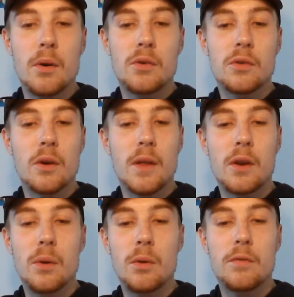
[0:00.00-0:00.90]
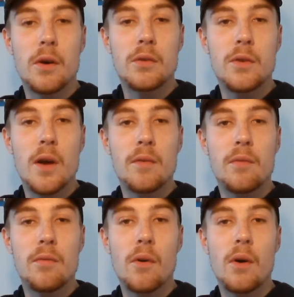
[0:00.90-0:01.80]
She's got that huge first serve
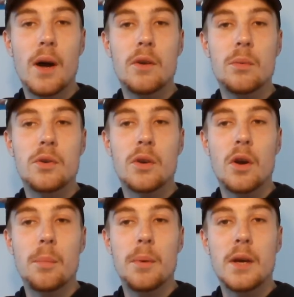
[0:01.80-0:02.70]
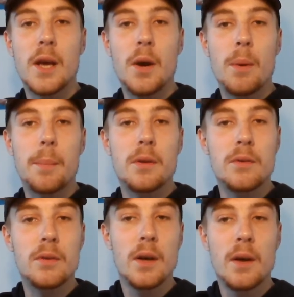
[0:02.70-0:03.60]
and forehand, which are going to be key
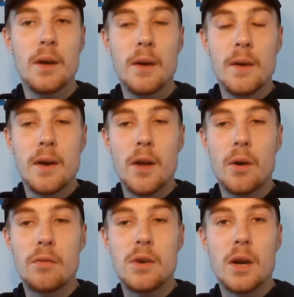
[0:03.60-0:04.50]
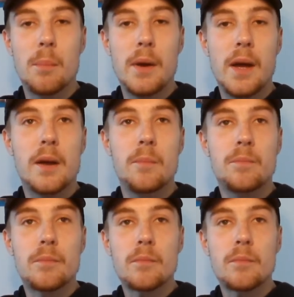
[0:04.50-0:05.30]
weapons. If she can make